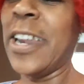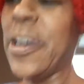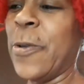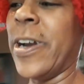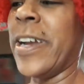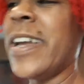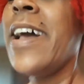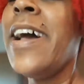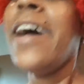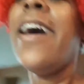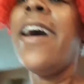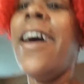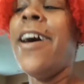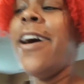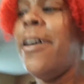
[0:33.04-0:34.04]
anyway,
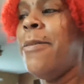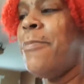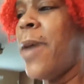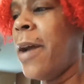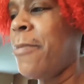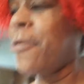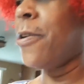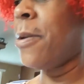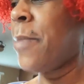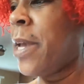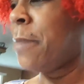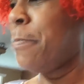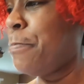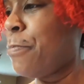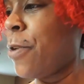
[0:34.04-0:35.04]
um, I'm going to
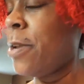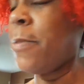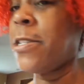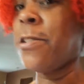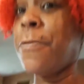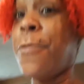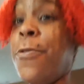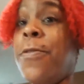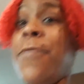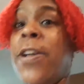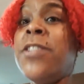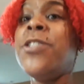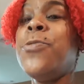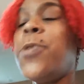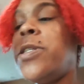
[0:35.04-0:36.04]
make pretty much a fruit and
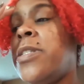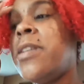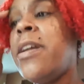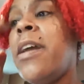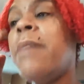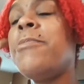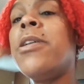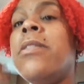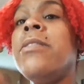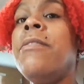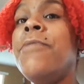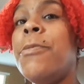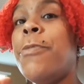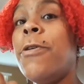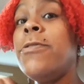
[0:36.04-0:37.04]
veggie one today. I'm going to
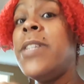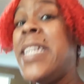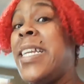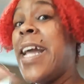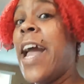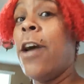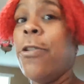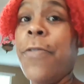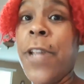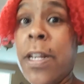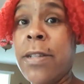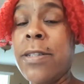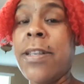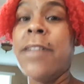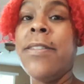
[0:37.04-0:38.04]
leave the protein out of
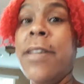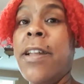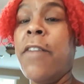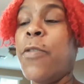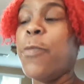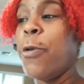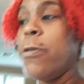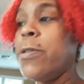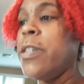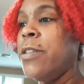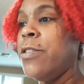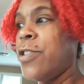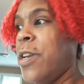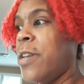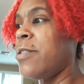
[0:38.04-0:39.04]
it because I did have a
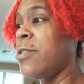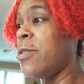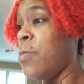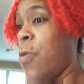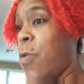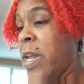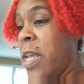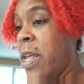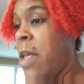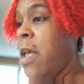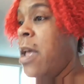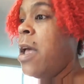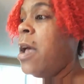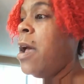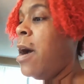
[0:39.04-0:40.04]
protein shake this morning.
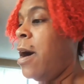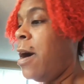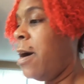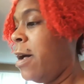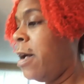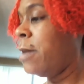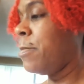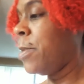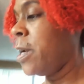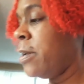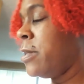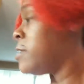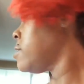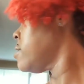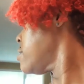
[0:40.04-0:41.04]
Um, and
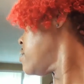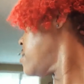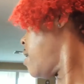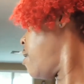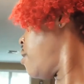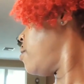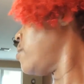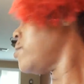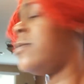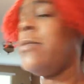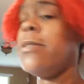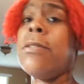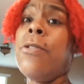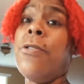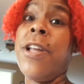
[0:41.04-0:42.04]
I, this is now
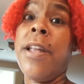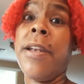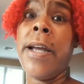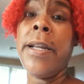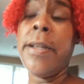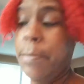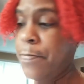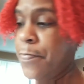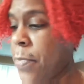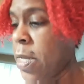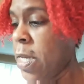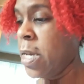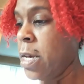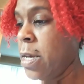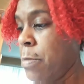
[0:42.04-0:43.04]
6.30 at night.
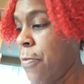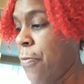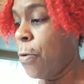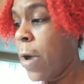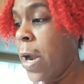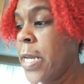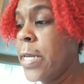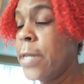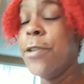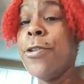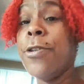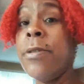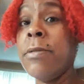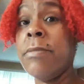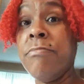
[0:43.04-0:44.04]
And before I eat
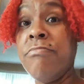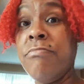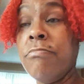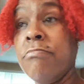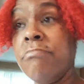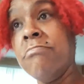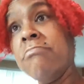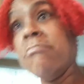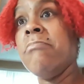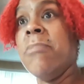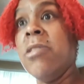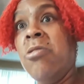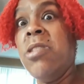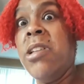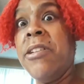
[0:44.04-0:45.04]
dinner,
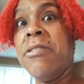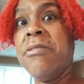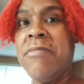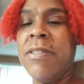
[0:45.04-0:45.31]
a little later,